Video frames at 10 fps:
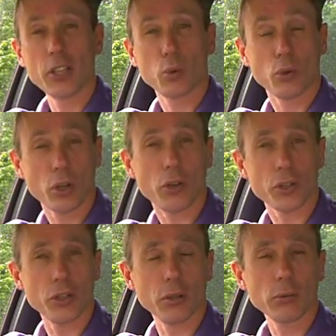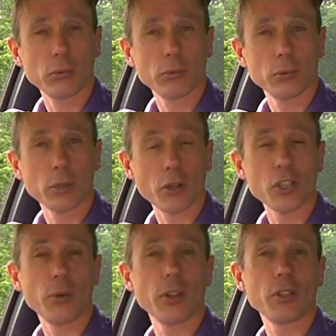This will cost you
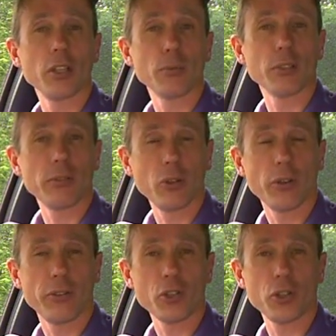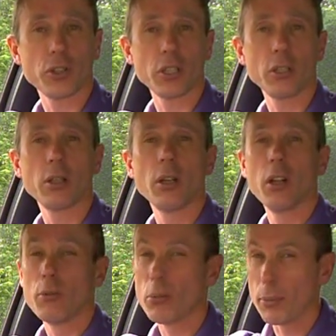in the terms of fuel efficiency
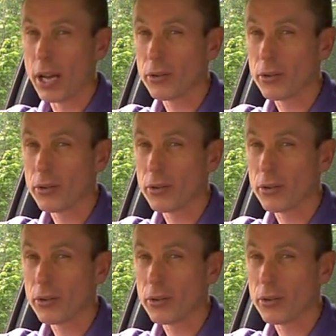by